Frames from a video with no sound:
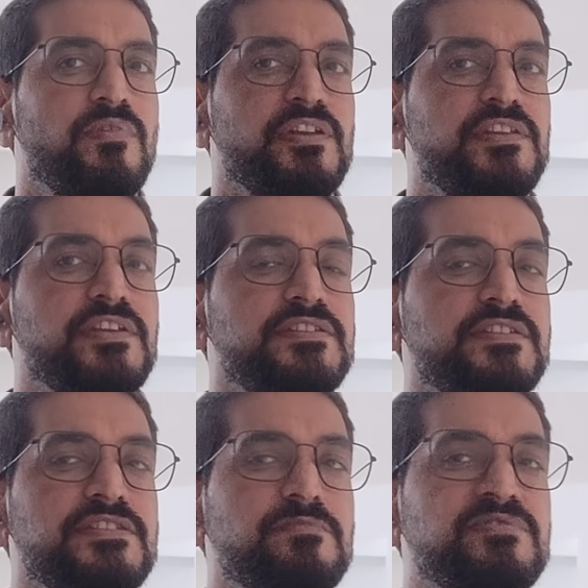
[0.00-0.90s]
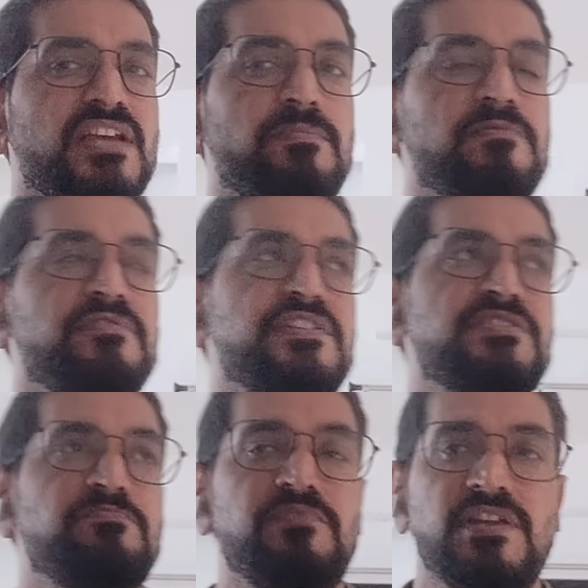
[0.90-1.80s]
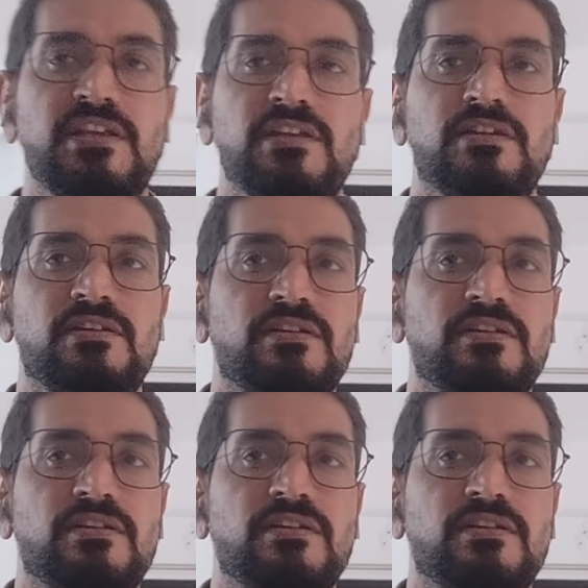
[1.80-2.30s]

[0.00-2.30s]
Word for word: But these systems capabilities bring